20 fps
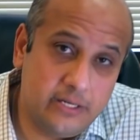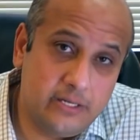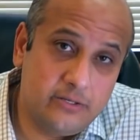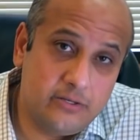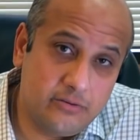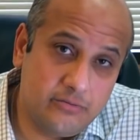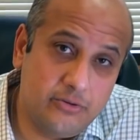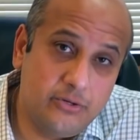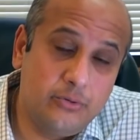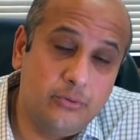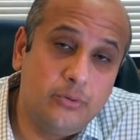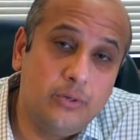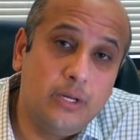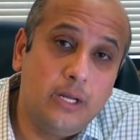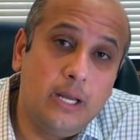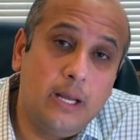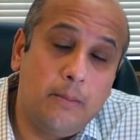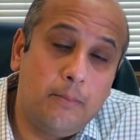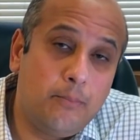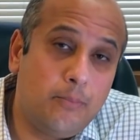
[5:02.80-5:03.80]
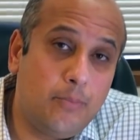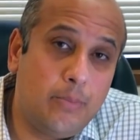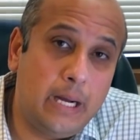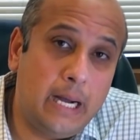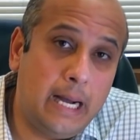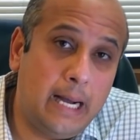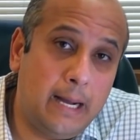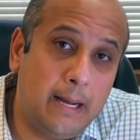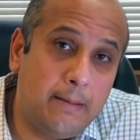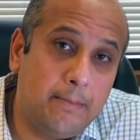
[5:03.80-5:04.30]
the interview,
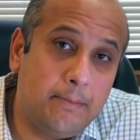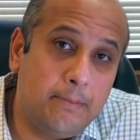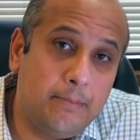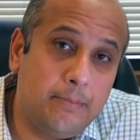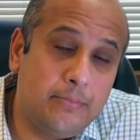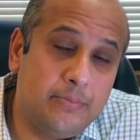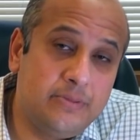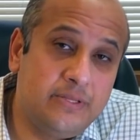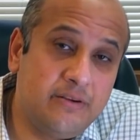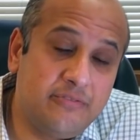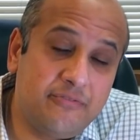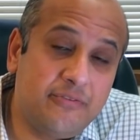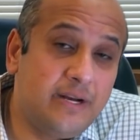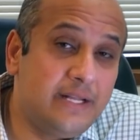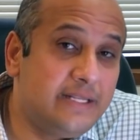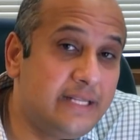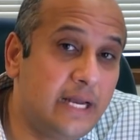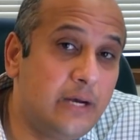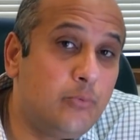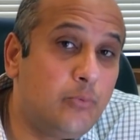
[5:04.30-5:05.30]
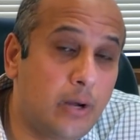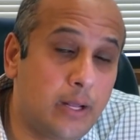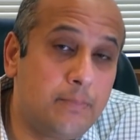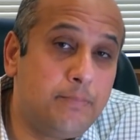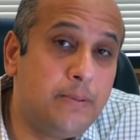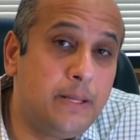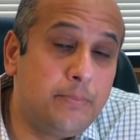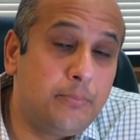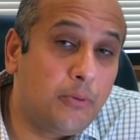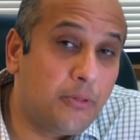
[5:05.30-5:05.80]
different than what
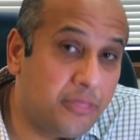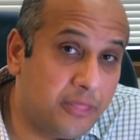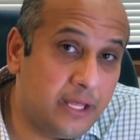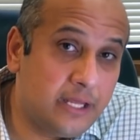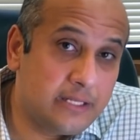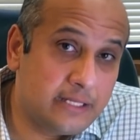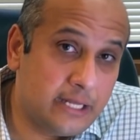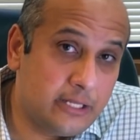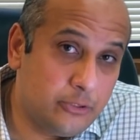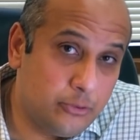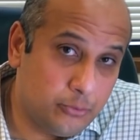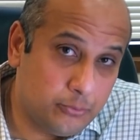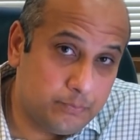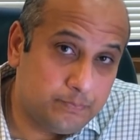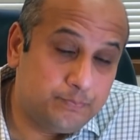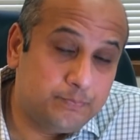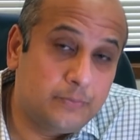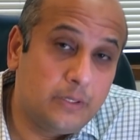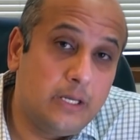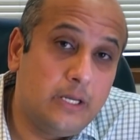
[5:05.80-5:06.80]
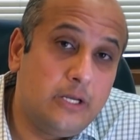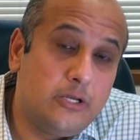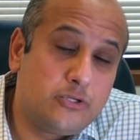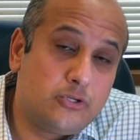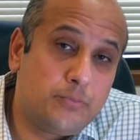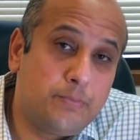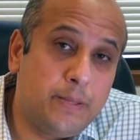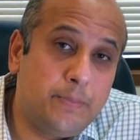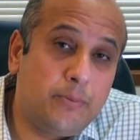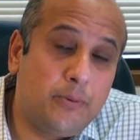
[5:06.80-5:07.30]
people think they do.
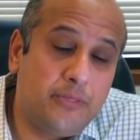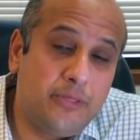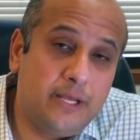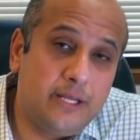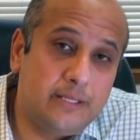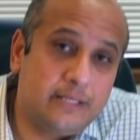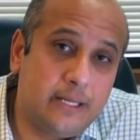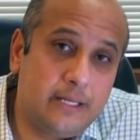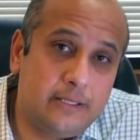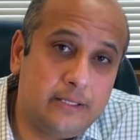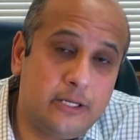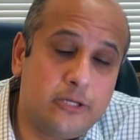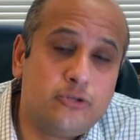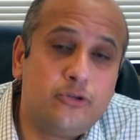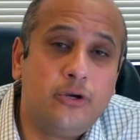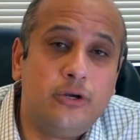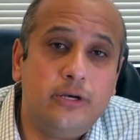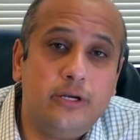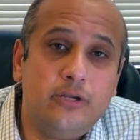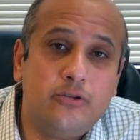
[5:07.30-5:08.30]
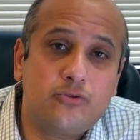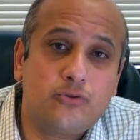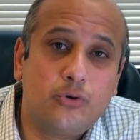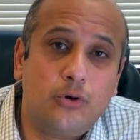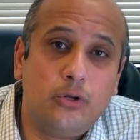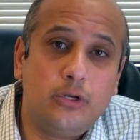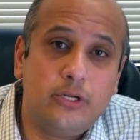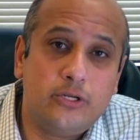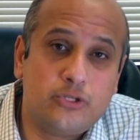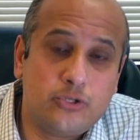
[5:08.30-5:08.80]
So people think that the attorney's
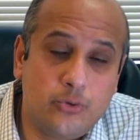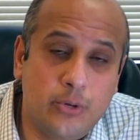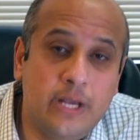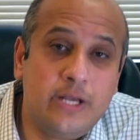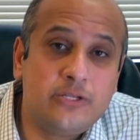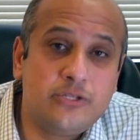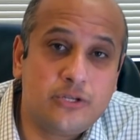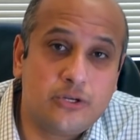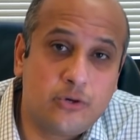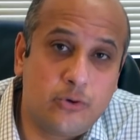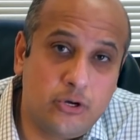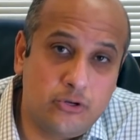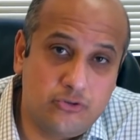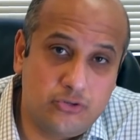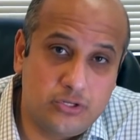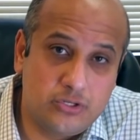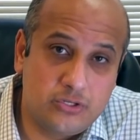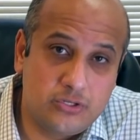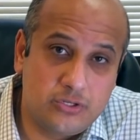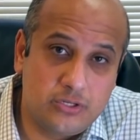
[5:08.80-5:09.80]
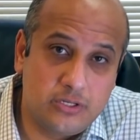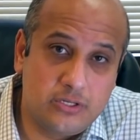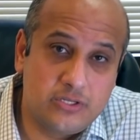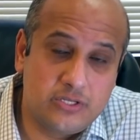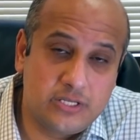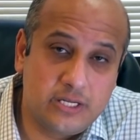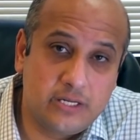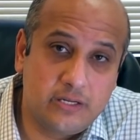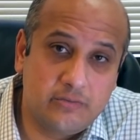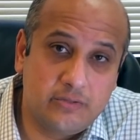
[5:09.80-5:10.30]
role is to answer questions
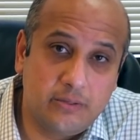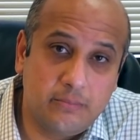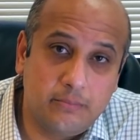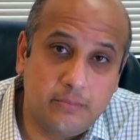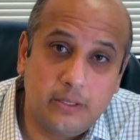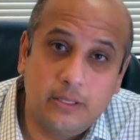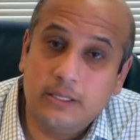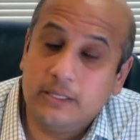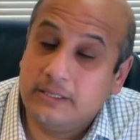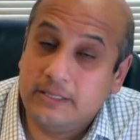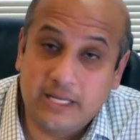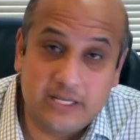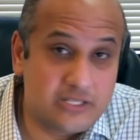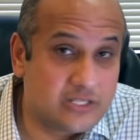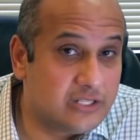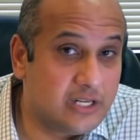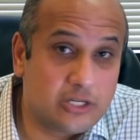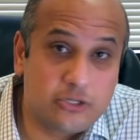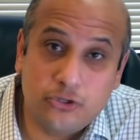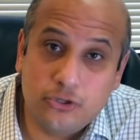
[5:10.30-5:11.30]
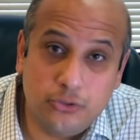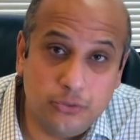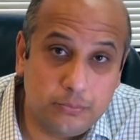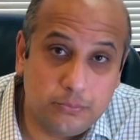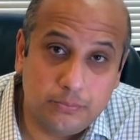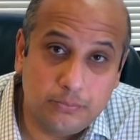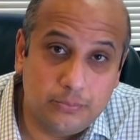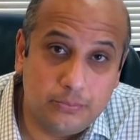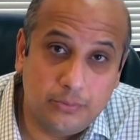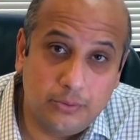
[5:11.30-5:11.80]
instead of them. That's not true.
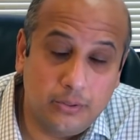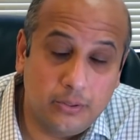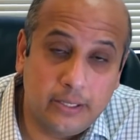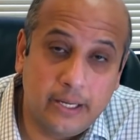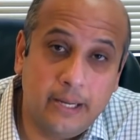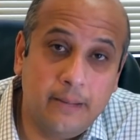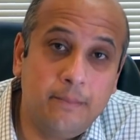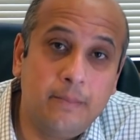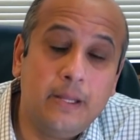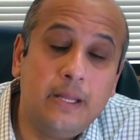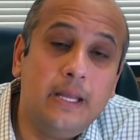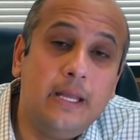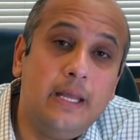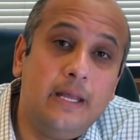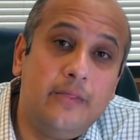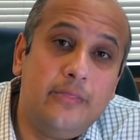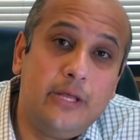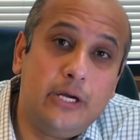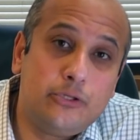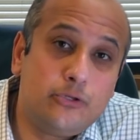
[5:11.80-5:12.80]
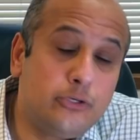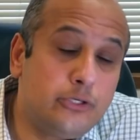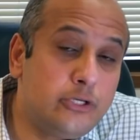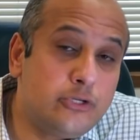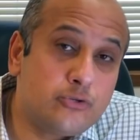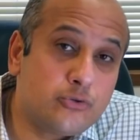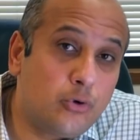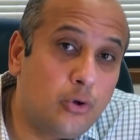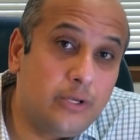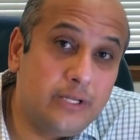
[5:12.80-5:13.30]
Okay, the
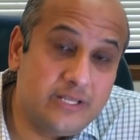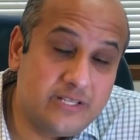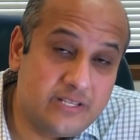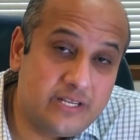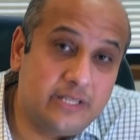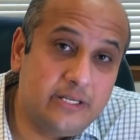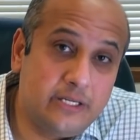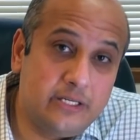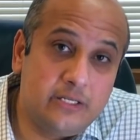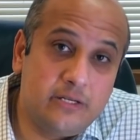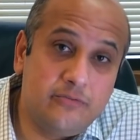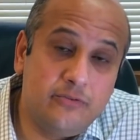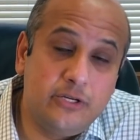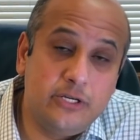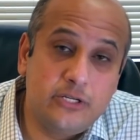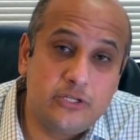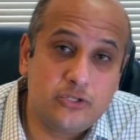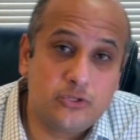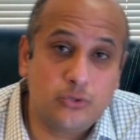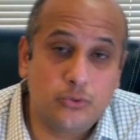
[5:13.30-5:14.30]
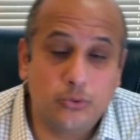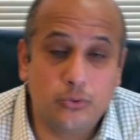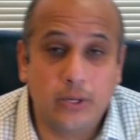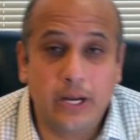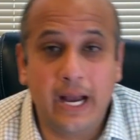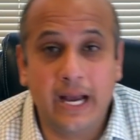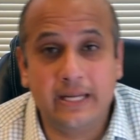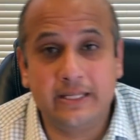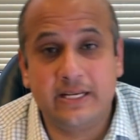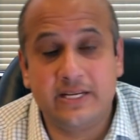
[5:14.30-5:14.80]
attorney's role inside the interview is to
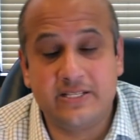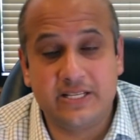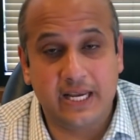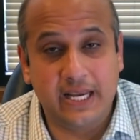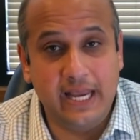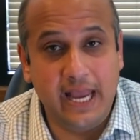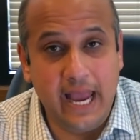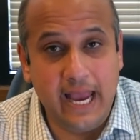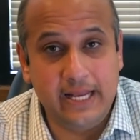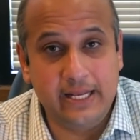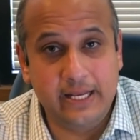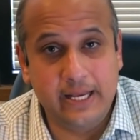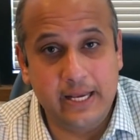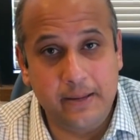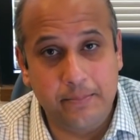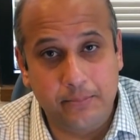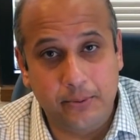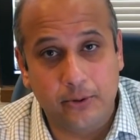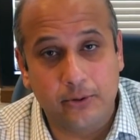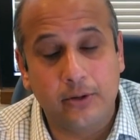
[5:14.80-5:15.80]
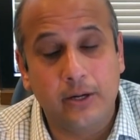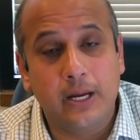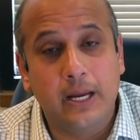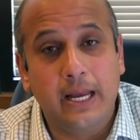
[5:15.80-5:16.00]
act as a gatekeeper,